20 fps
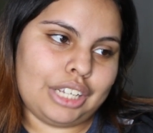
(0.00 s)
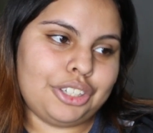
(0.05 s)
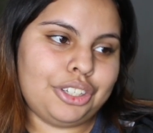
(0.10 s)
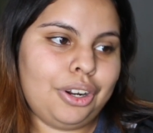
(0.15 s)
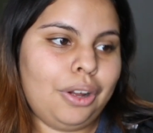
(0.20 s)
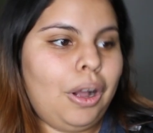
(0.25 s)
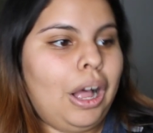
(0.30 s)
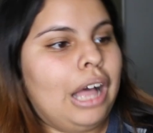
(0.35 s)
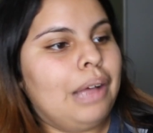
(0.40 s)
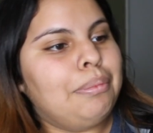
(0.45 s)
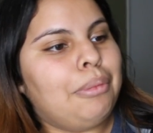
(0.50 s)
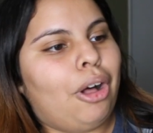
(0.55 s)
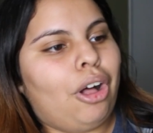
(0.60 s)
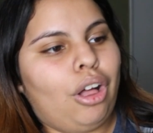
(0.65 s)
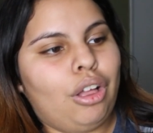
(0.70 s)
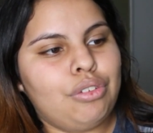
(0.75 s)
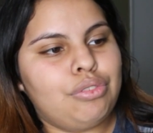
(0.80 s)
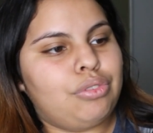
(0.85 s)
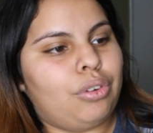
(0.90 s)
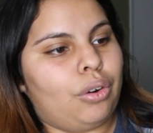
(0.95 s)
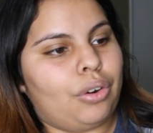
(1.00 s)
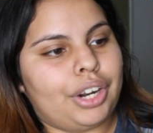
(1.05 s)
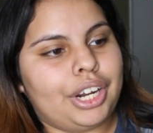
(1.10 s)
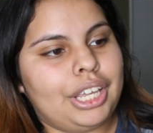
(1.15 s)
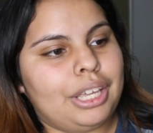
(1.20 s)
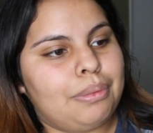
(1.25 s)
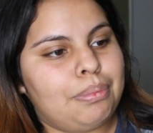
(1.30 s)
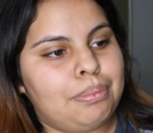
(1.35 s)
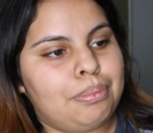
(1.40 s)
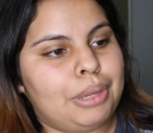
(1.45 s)
You know, I'm all
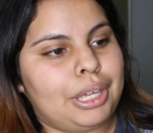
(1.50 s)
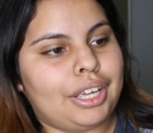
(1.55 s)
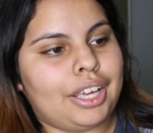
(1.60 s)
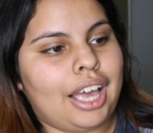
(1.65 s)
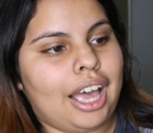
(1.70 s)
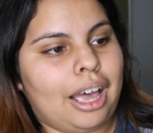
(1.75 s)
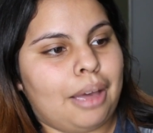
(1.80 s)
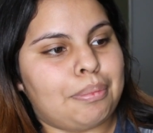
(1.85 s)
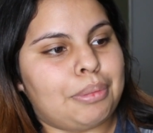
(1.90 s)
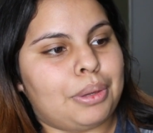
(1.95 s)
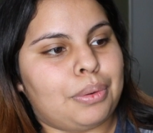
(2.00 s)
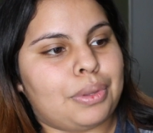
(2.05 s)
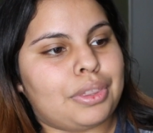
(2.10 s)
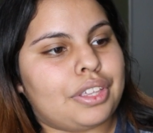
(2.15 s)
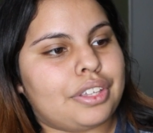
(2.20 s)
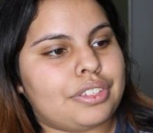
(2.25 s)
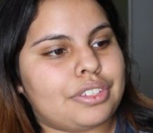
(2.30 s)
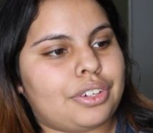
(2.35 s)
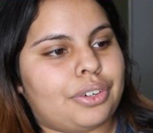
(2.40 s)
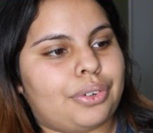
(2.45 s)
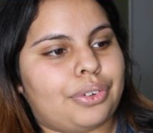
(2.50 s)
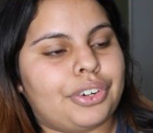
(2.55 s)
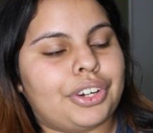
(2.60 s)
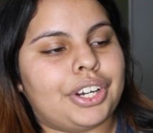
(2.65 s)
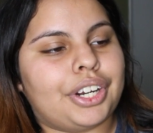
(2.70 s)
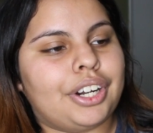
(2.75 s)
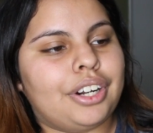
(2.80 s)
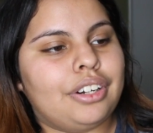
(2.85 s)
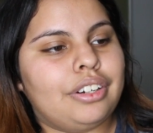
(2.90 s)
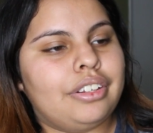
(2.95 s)
for him being happy with his
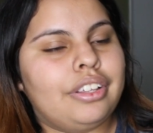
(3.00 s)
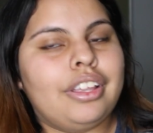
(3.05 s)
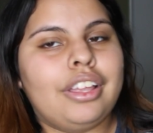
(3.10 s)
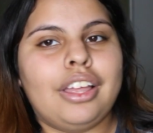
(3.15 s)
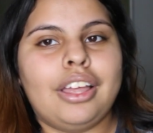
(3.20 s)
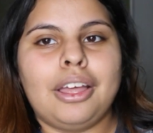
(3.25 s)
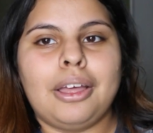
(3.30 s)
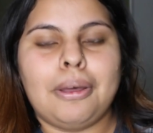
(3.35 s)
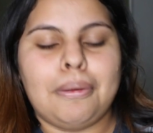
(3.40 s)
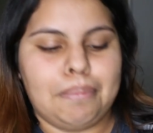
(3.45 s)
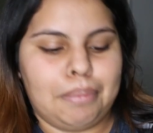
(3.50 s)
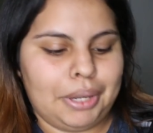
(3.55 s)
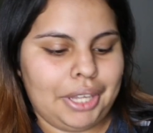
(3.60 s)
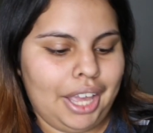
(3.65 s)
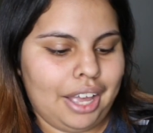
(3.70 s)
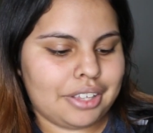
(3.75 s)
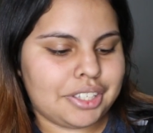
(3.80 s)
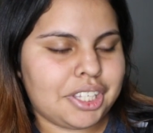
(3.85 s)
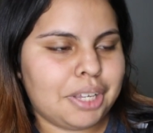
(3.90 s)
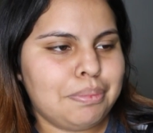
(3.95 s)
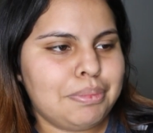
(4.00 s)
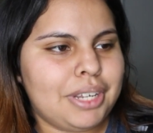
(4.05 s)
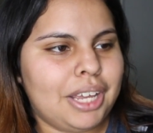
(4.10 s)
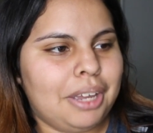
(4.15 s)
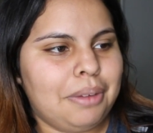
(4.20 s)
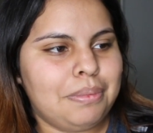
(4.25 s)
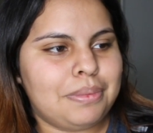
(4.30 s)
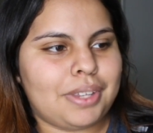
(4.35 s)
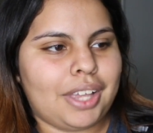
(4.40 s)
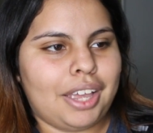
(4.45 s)
career. But yeah,
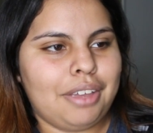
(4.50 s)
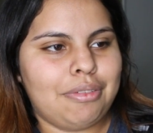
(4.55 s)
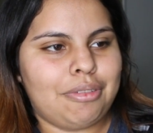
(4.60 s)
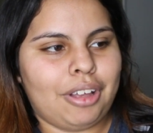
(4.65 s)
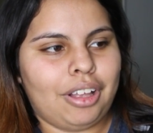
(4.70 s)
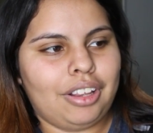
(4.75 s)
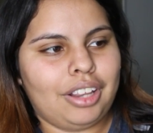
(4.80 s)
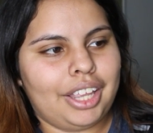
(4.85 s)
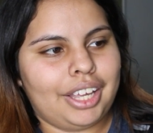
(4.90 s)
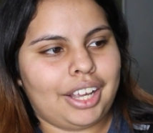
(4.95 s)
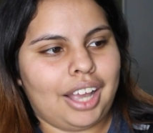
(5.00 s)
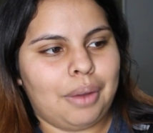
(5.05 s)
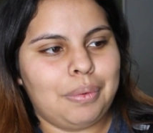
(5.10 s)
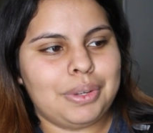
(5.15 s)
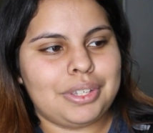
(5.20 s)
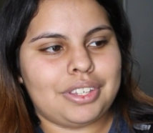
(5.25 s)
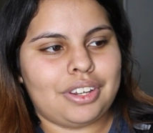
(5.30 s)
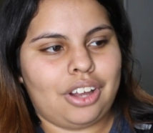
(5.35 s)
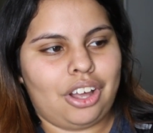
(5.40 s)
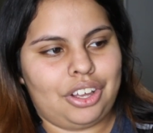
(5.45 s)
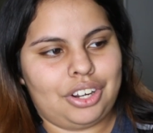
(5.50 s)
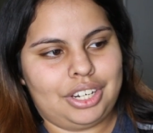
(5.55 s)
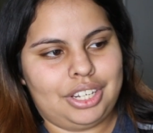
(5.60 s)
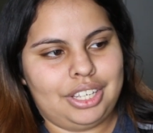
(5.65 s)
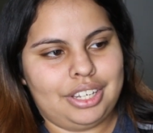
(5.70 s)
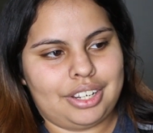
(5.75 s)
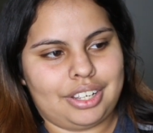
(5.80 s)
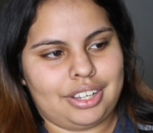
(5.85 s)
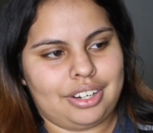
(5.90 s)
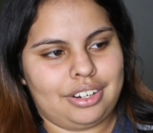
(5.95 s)
sometimes I felt like I was not
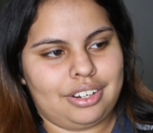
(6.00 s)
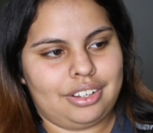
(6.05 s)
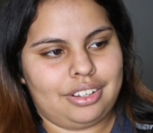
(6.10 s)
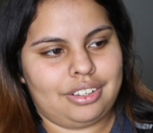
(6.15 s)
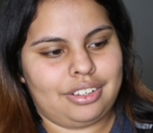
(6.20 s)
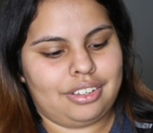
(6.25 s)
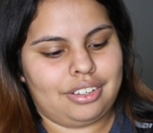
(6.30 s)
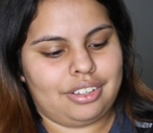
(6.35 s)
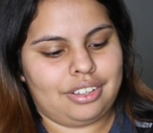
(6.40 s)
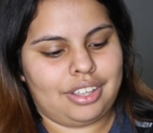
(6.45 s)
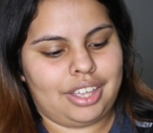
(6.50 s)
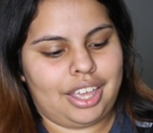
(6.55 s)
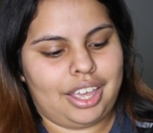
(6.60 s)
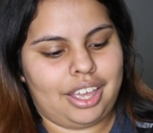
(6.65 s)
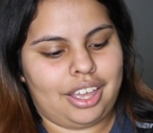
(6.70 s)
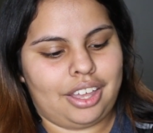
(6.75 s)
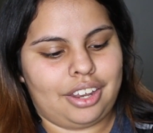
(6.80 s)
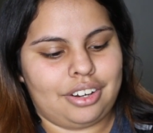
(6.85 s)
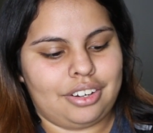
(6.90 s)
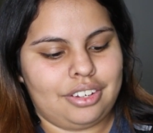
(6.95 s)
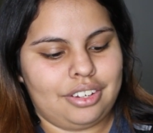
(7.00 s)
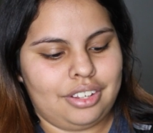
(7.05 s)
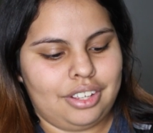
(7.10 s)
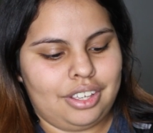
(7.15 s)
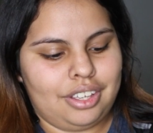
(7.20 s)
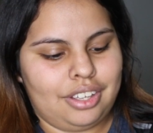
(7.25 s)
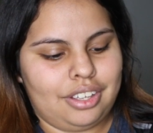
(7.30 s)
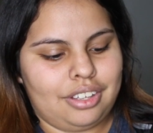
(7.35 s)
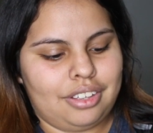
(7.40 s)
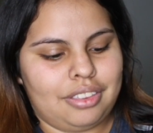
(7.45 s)
needed. And
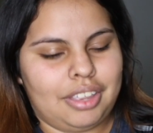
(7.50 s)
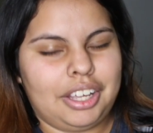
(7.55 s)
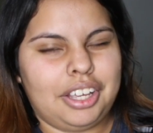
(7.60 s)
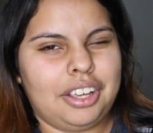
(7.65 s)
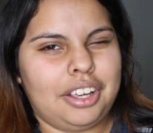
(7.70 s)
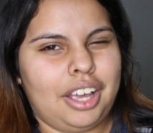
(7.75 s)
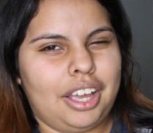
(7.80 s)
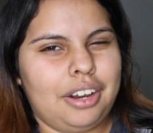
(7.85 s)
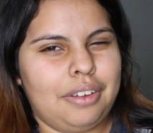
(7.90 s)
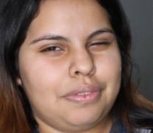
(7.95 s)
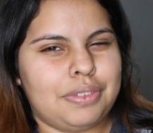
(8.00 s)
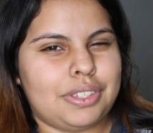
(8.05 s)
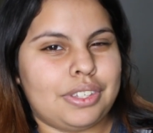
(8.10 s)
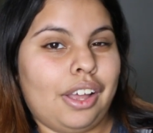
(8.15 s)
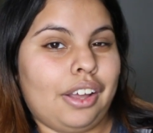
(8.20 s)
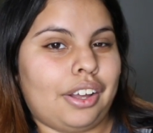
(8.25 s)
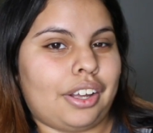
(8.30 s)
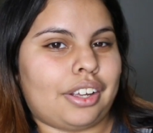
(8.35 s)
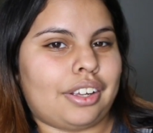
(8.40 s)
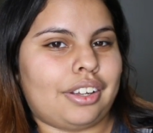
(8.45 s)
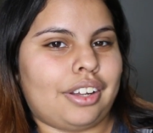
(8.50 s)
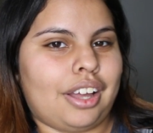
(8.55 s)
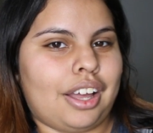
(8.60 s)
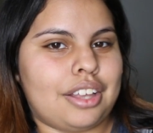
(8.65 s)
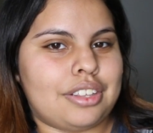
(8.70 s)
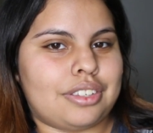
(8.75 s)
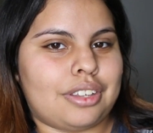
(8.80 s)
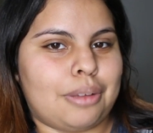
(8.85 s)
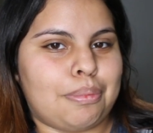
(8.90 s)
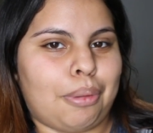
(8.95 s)
that can kind of suck
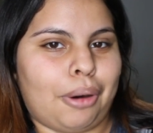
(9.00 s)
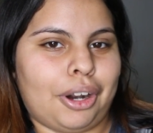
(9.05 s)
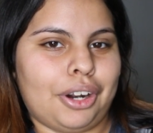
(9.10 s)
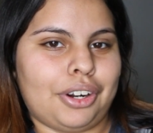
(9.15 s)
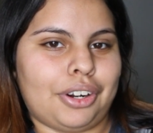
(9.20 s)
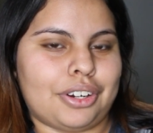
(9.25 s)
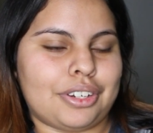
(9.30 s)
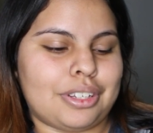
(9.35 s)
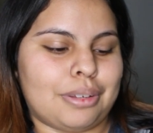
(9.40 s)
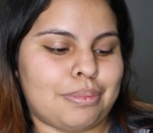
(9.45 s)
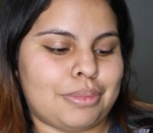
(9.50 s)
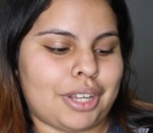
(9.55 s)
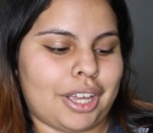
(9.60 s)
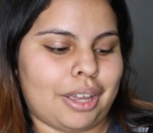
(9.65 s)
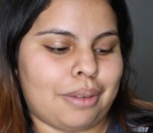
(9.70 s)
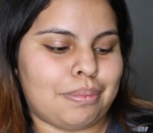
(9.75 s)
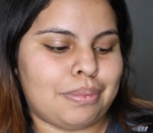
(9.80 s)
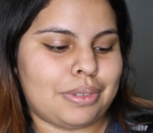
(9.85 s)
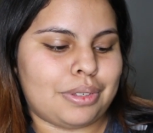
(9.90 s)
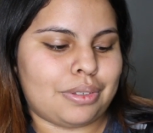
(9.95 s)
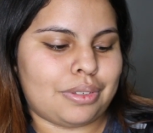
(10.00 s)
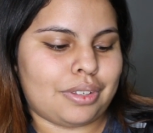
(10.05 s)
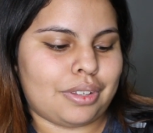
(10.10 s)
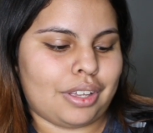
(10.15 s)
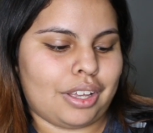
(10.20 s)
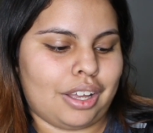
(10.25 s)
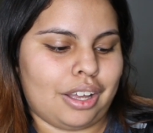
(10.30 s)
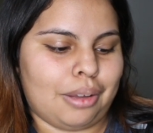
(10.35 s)
as a partner sometimes.